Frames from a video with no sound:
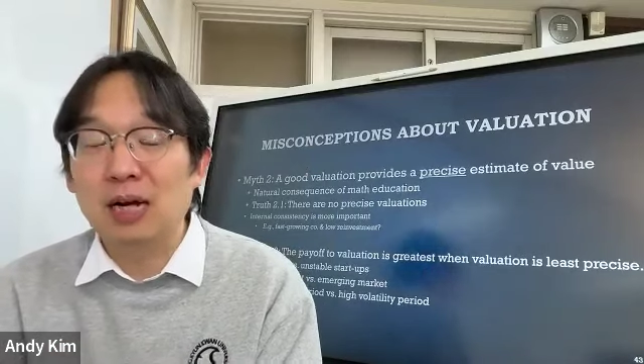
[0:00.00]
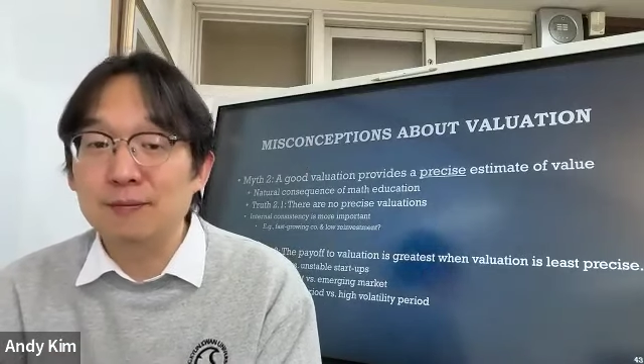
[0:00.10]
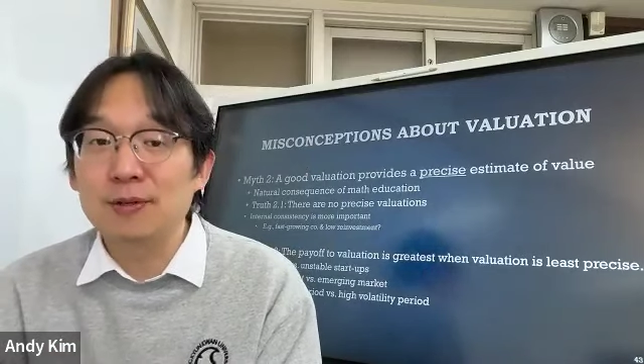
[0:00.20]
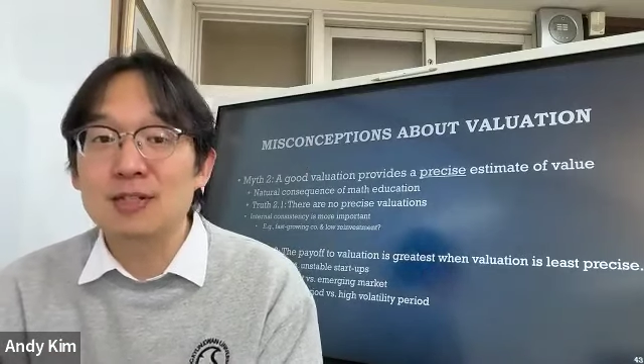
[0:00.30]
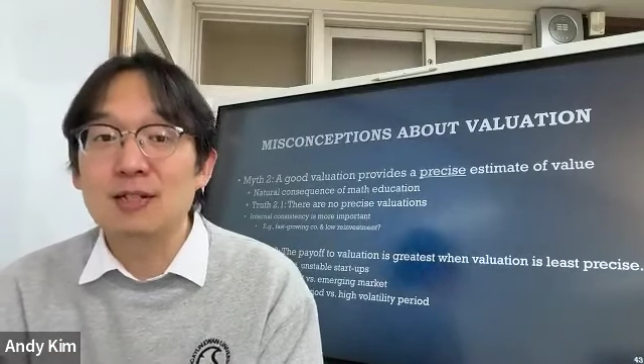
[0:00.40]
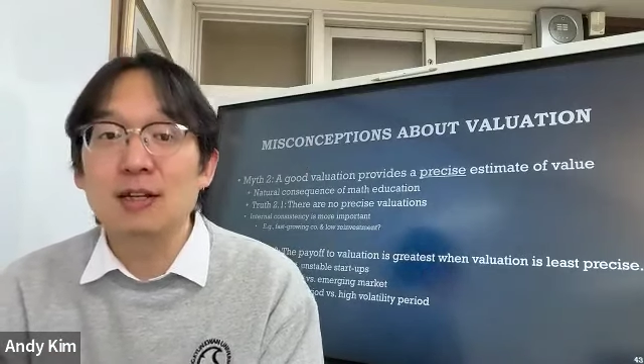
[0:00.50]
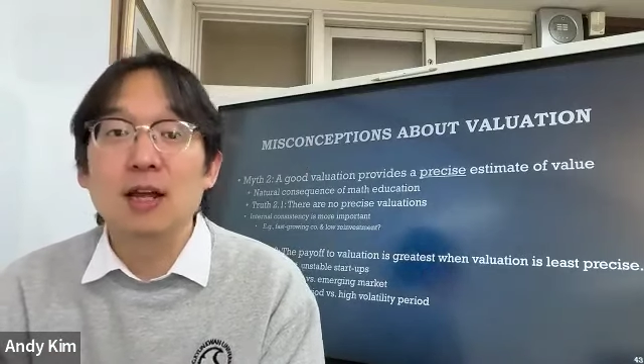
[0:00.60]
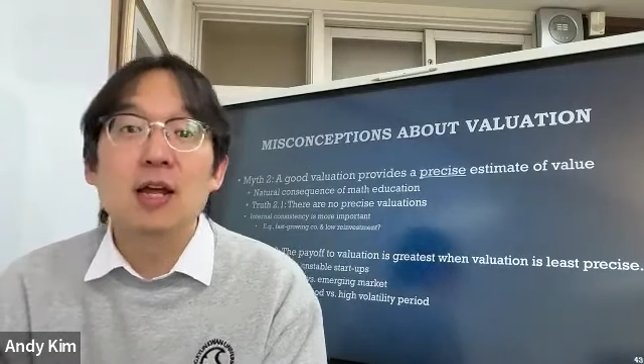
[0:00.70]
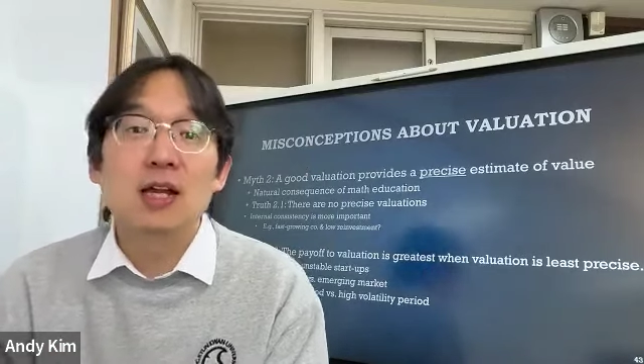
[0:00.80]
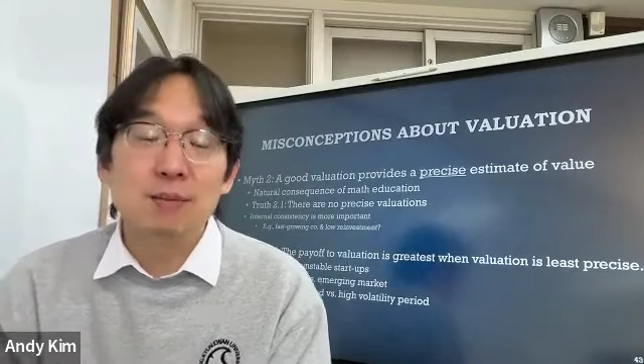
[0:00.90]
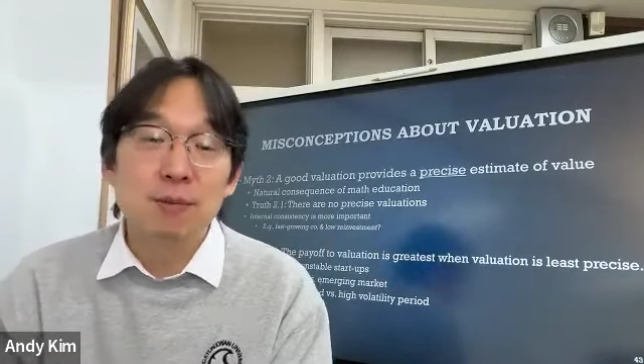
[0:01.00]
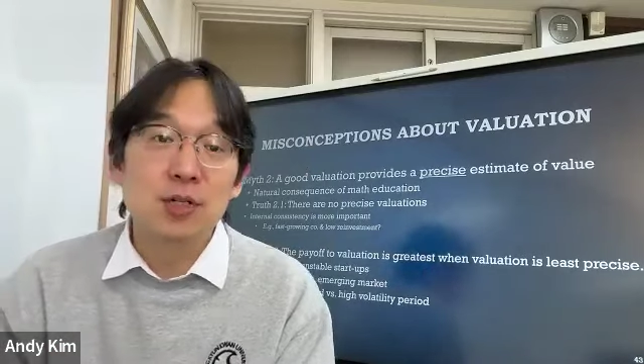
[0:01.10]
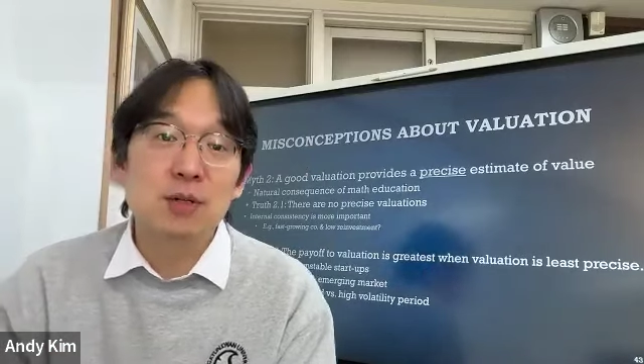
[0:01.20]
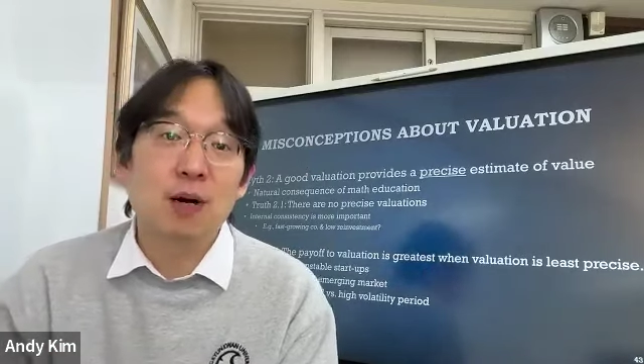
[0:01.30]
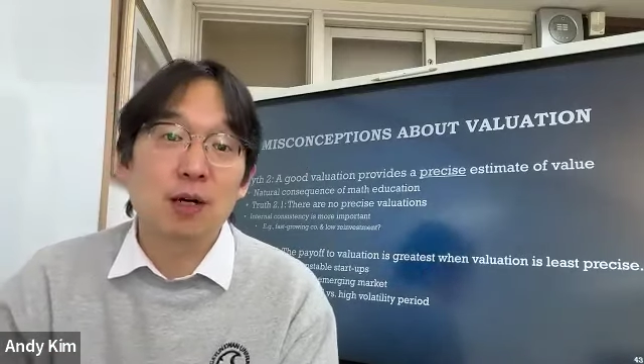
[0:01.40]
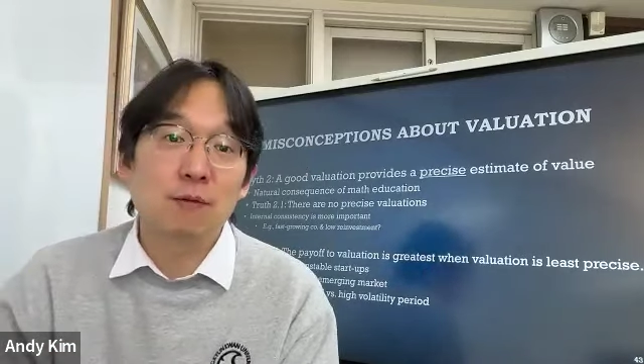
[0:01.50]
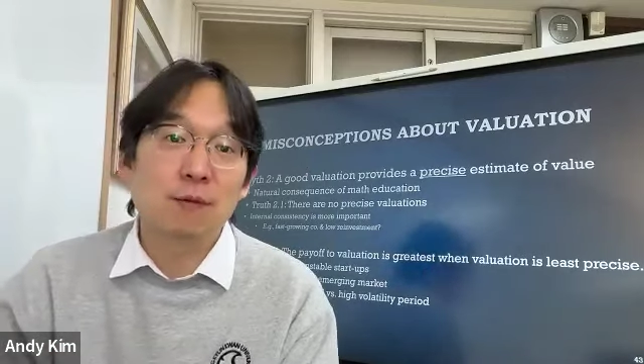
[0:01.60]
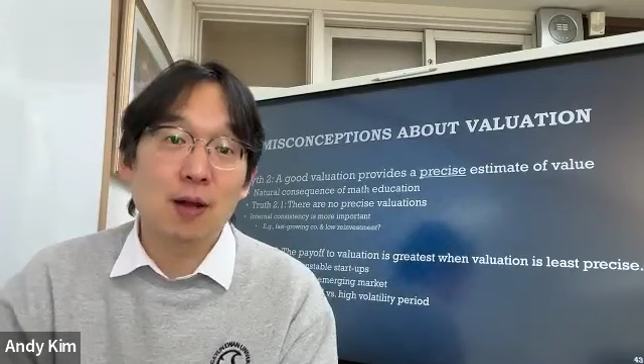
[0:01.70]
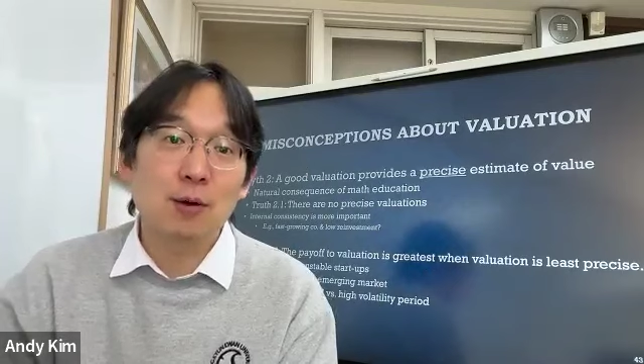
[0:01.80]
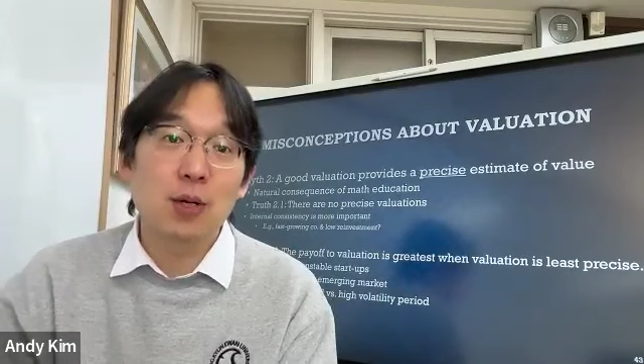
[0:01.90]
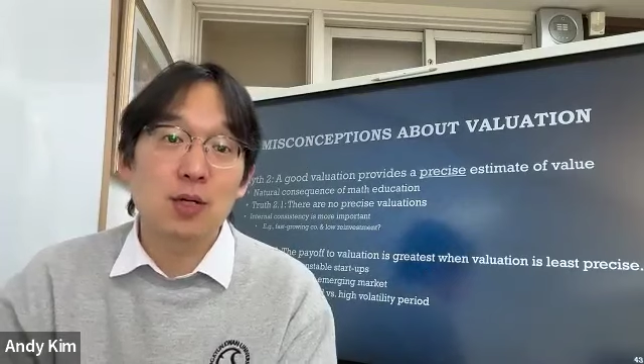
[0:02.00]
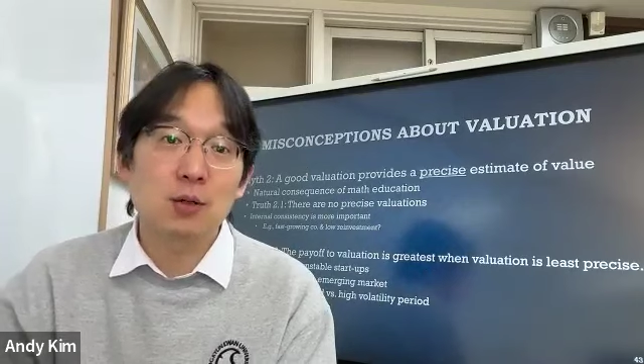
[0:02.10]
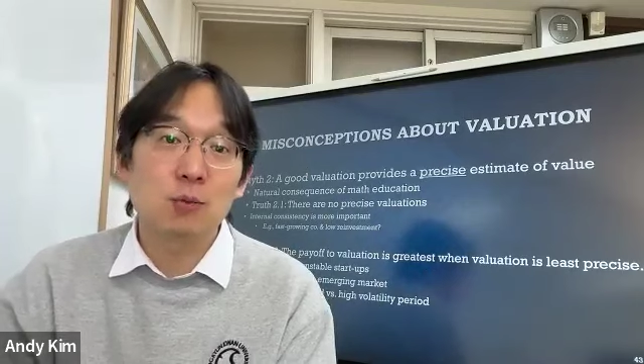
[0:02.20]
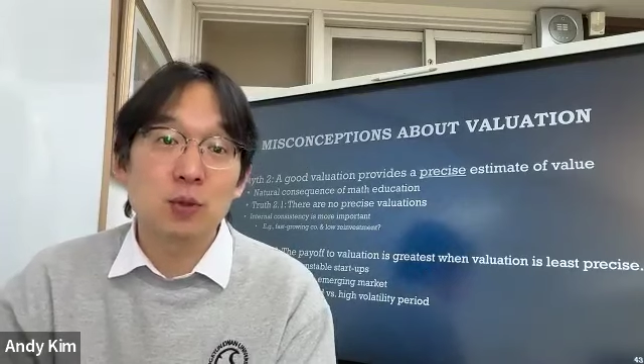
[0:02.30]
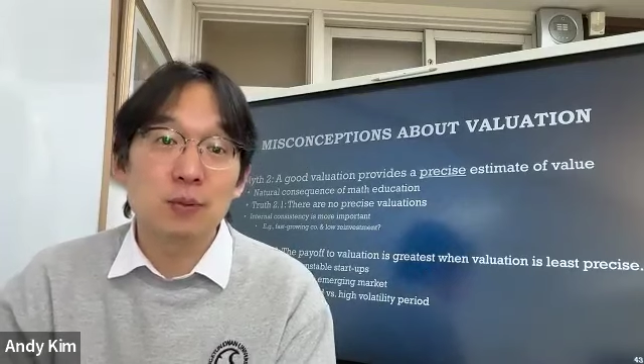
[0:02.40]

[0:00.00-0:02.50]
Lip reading: Obviously, emerging market valuation